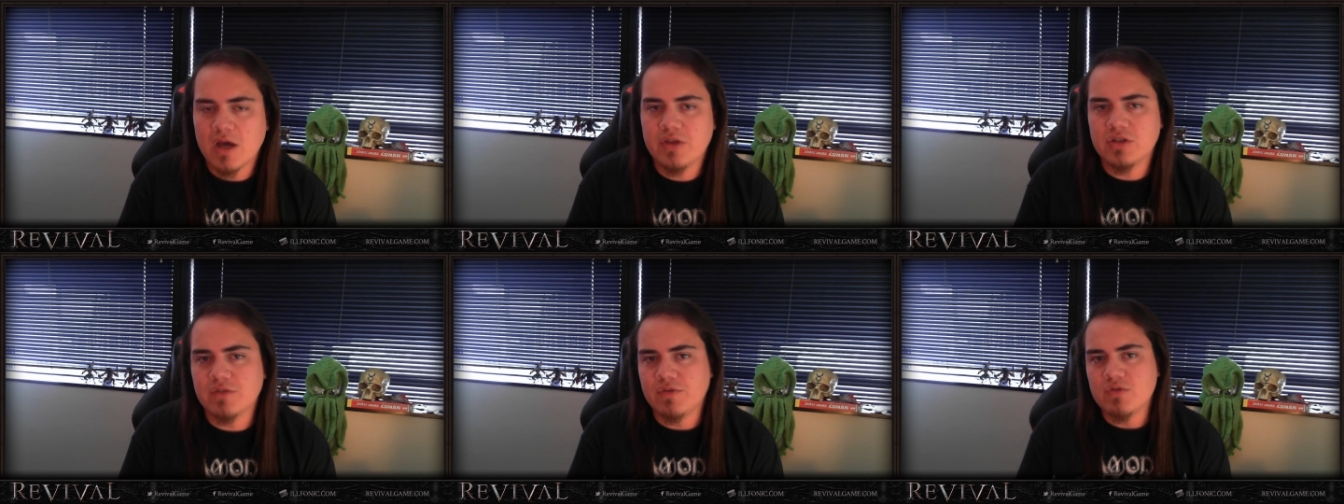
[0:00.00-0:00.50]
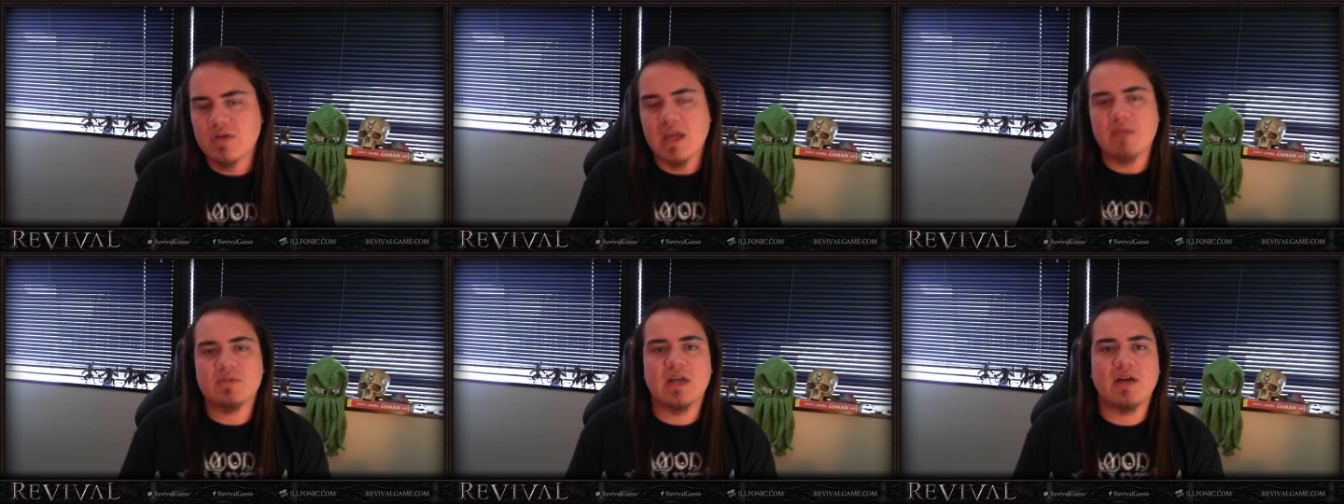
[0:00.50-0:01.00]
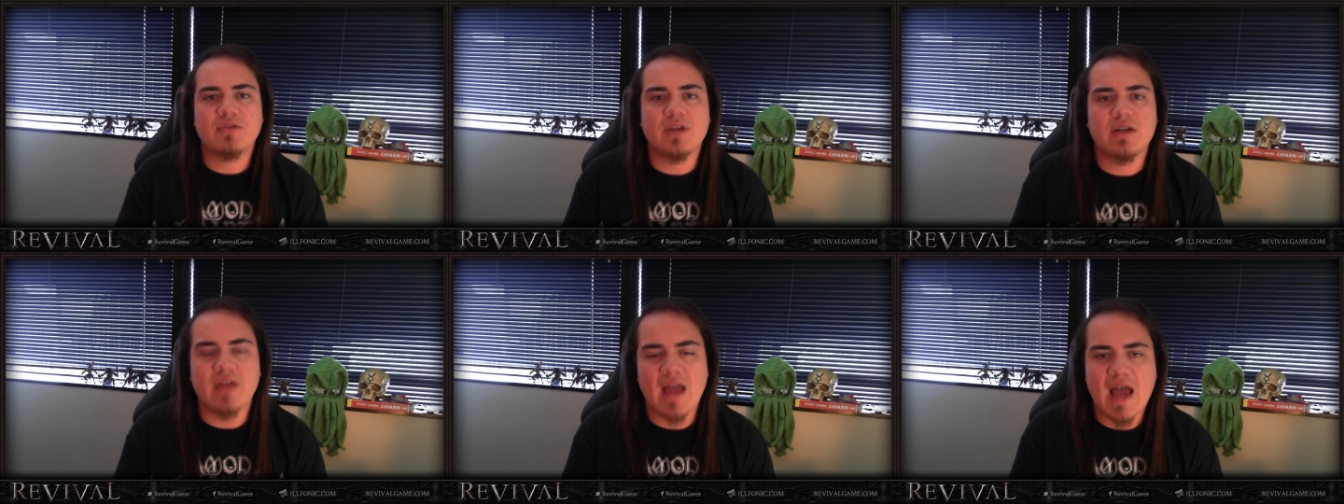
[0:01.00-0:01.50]
uh, there's a few games out
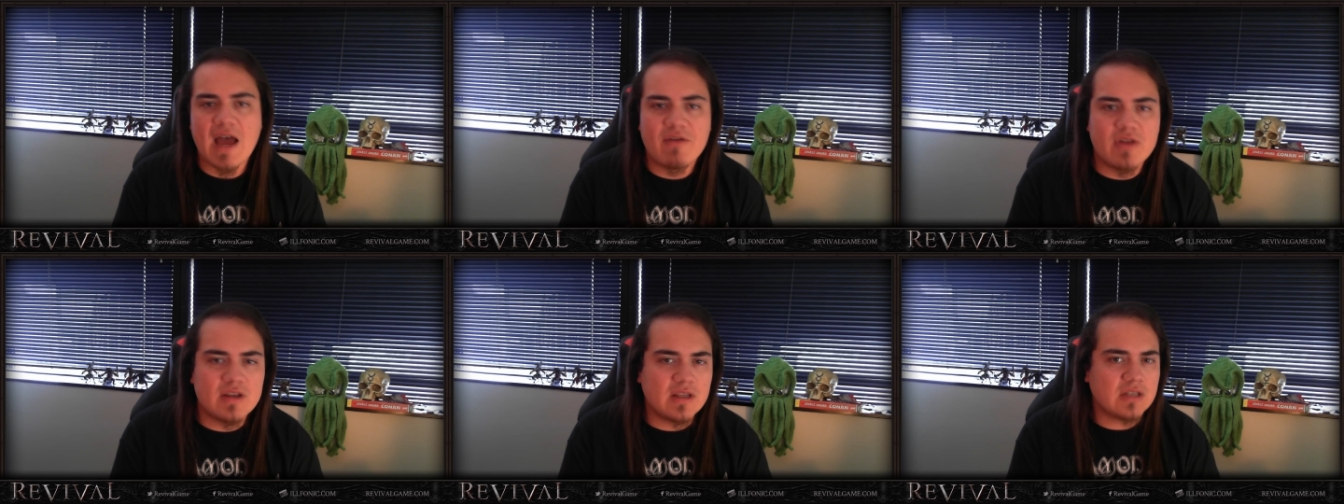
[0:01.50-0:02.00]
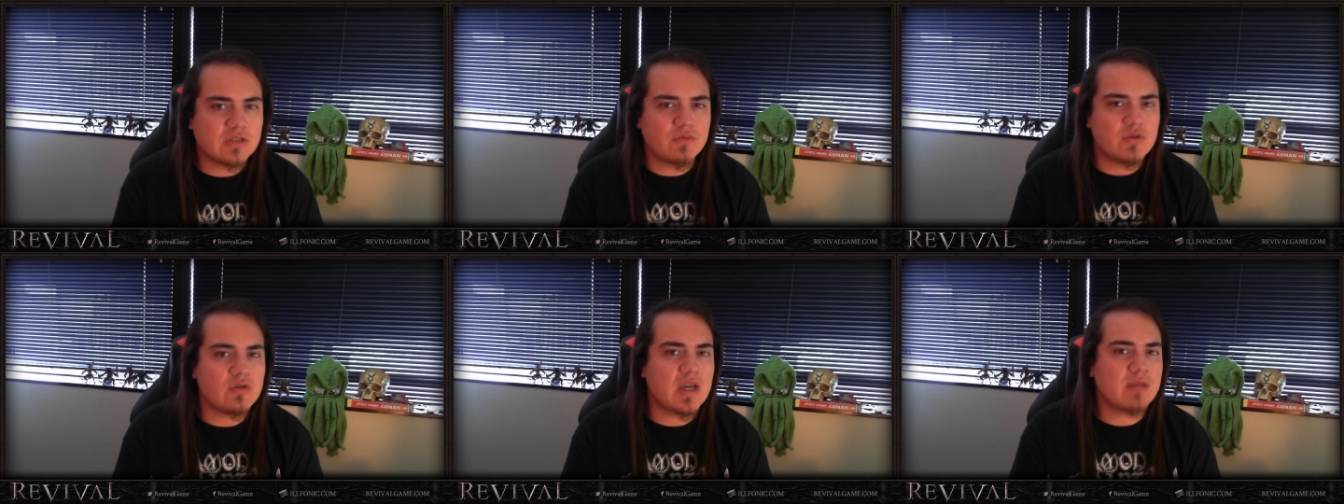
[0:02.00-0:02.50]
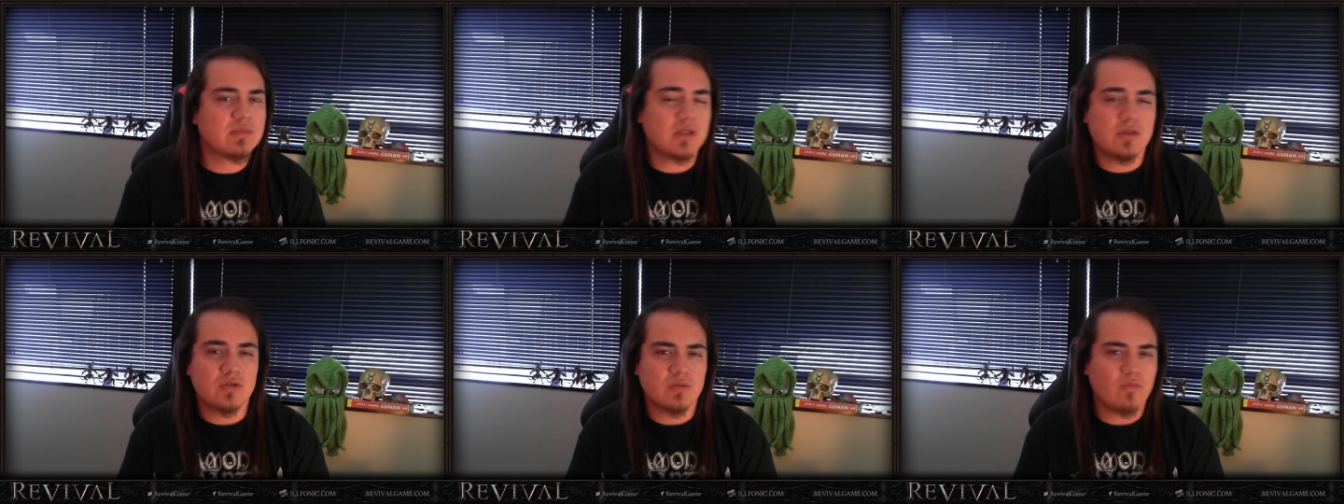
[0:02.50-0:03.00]
there that have it, and there's a few games that
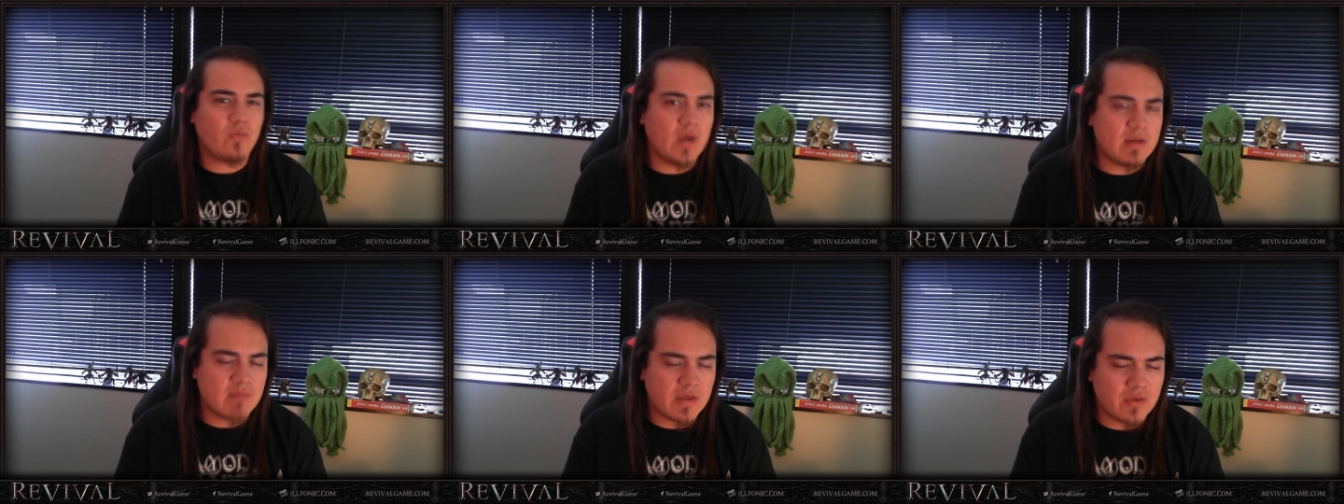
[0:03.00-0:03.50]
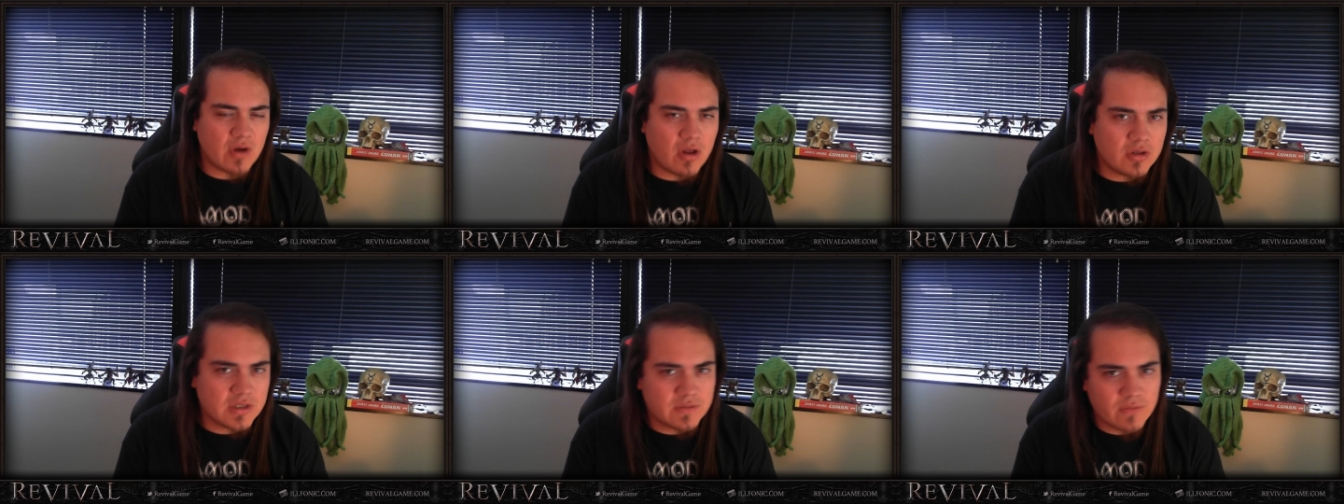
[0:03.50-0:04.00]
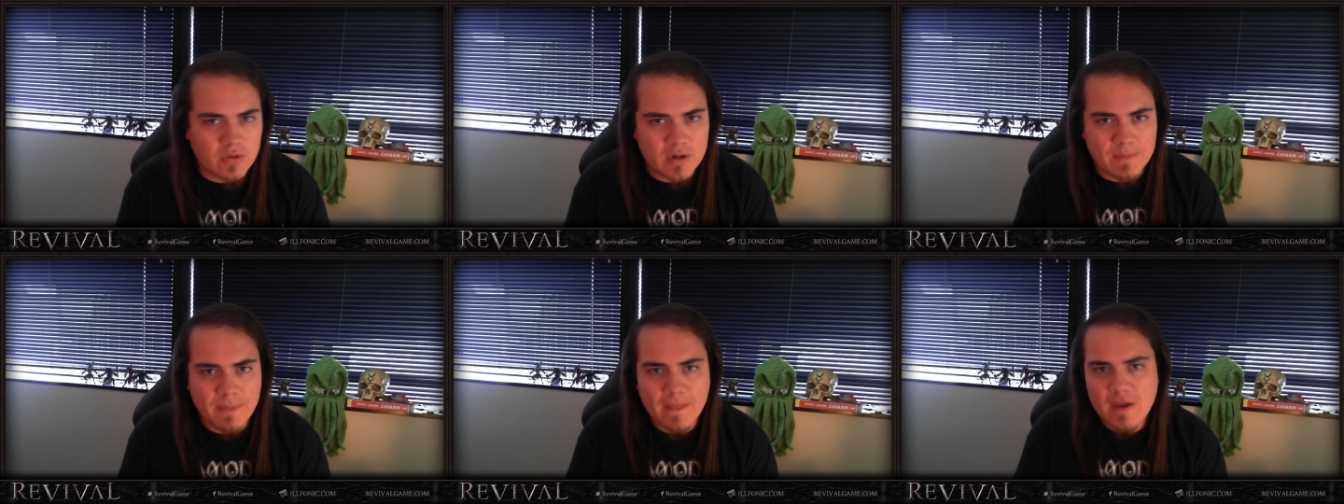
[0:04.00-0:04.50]
use some fake methodologies for
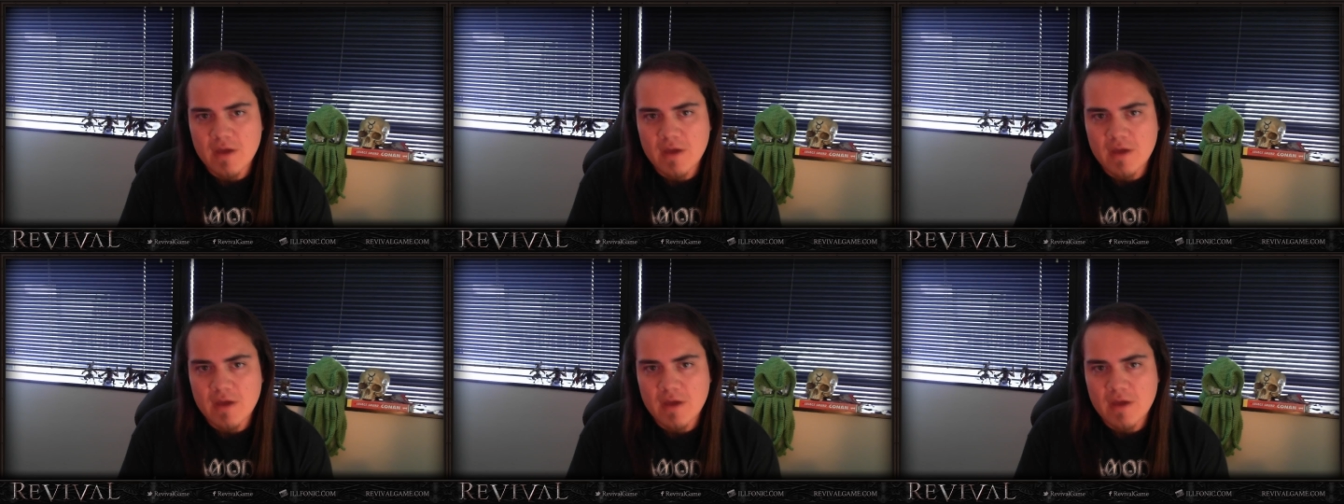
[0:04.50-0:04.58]
it.